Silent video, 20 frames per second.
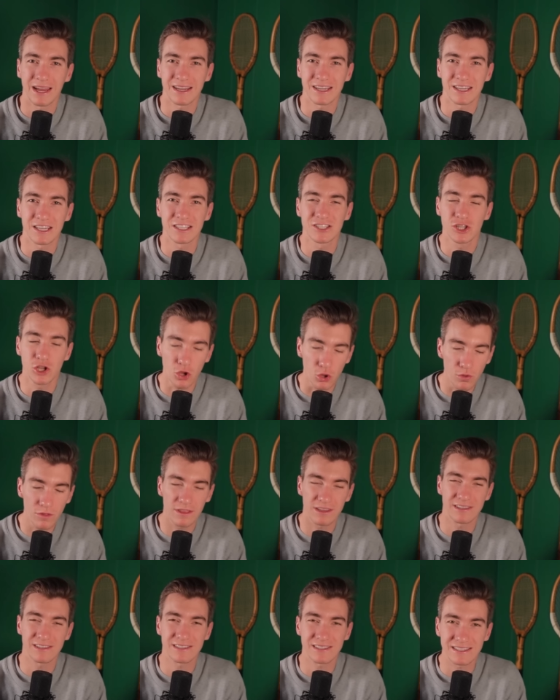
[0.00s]
back to
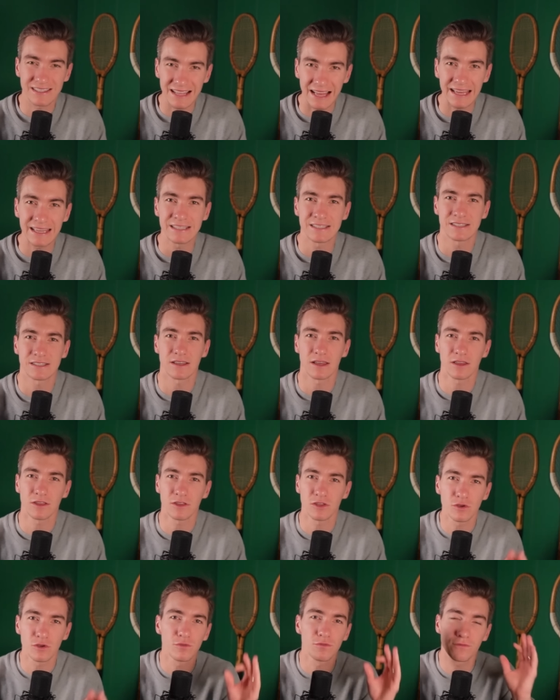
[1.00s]
the slice,
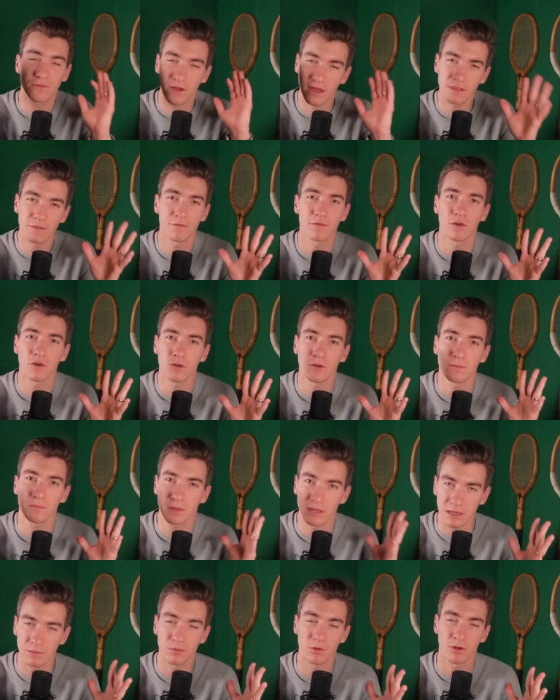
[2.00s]
you faithful
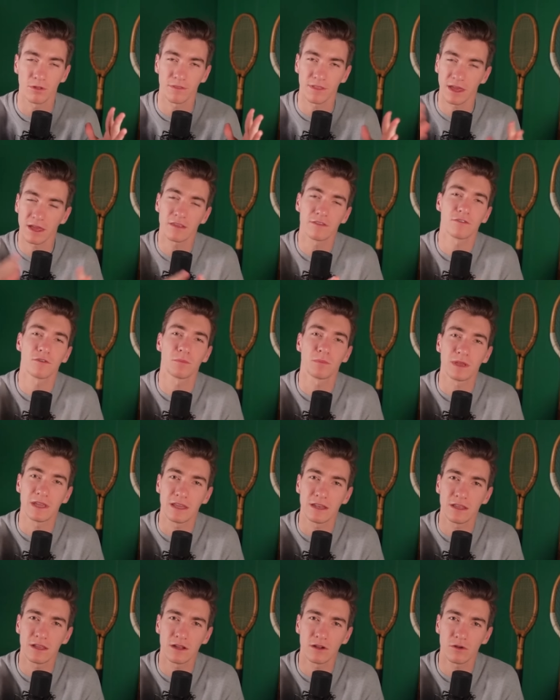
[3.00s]
people. Thanks for
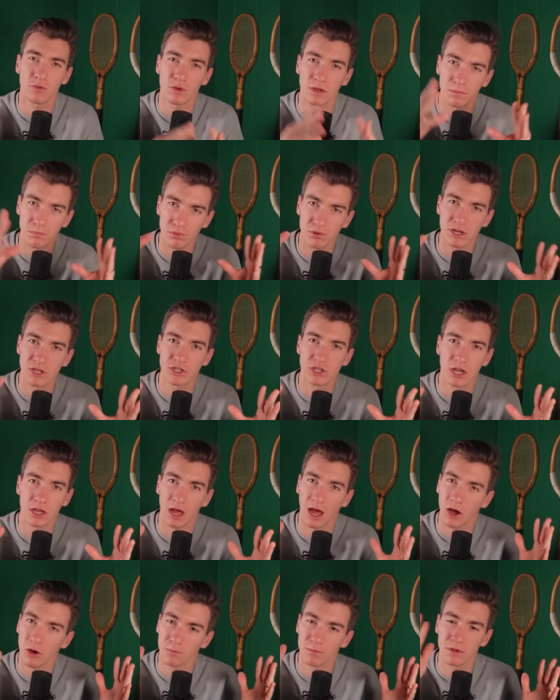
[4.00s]
being here. We appreciate
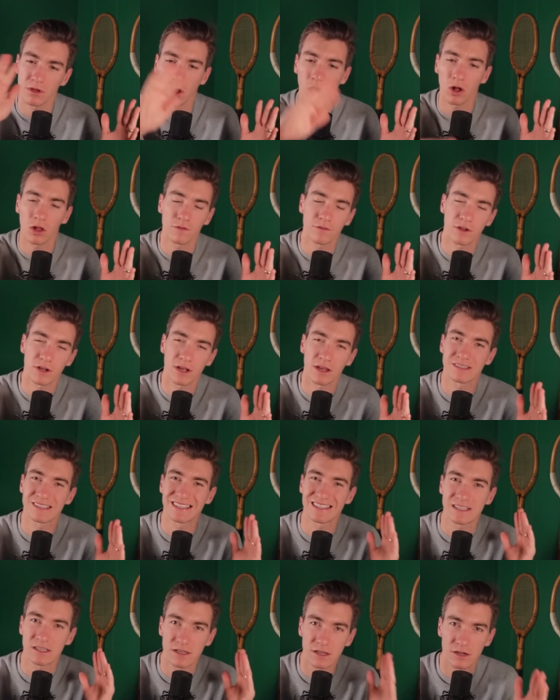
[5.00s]
it. I hope all of your
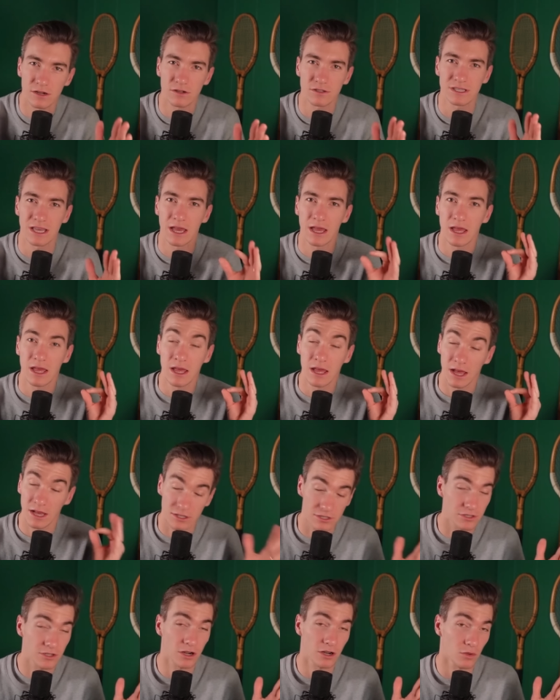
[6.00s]
guys' years
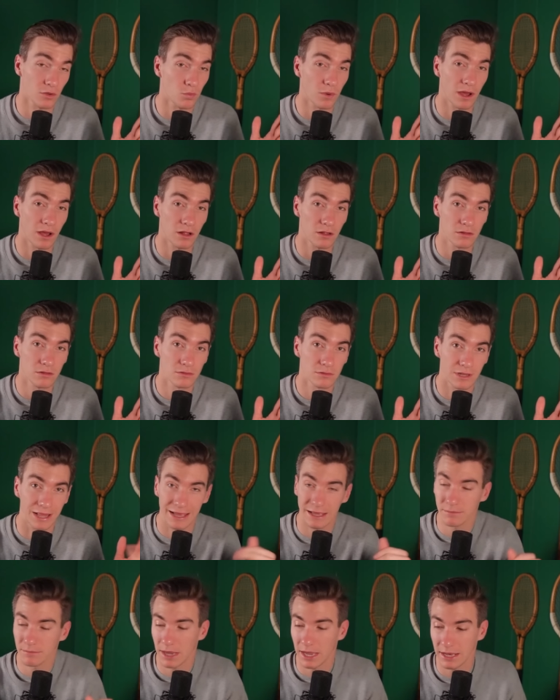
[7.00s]
has started well,
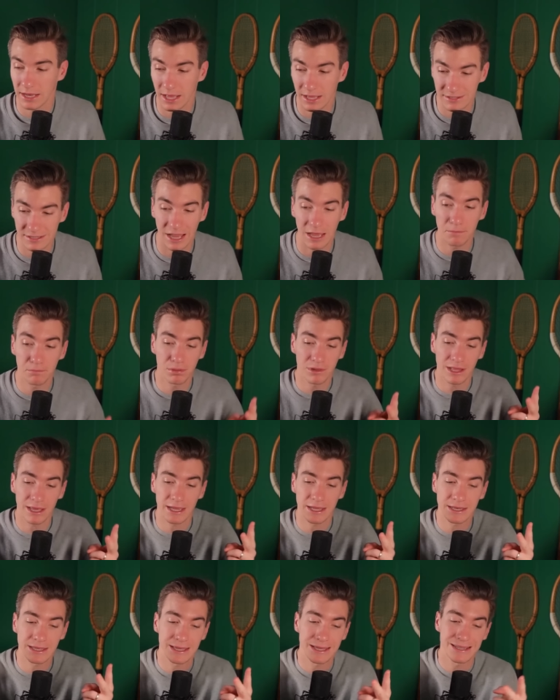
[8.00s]
like mine has. I
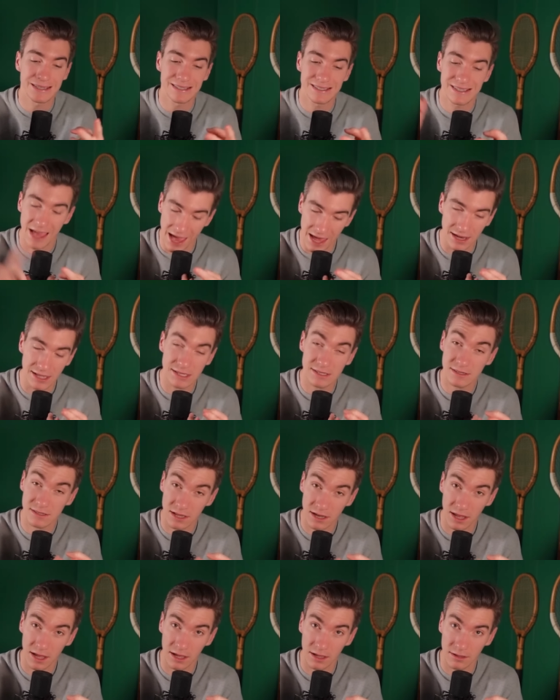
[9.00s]
played tennis
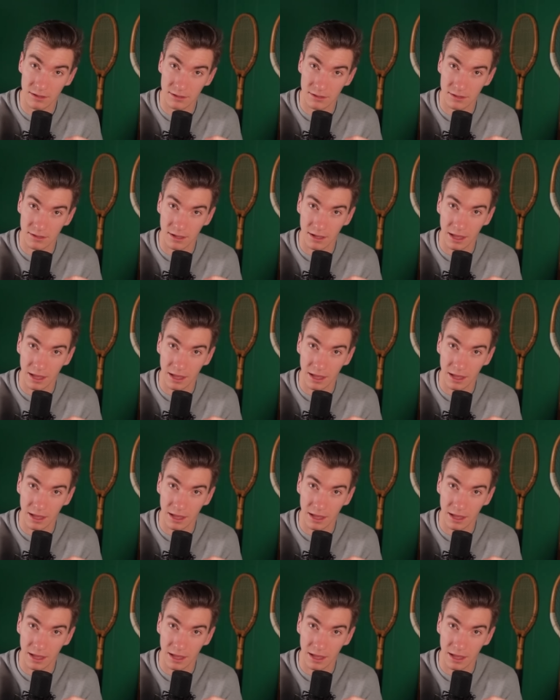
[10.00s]
today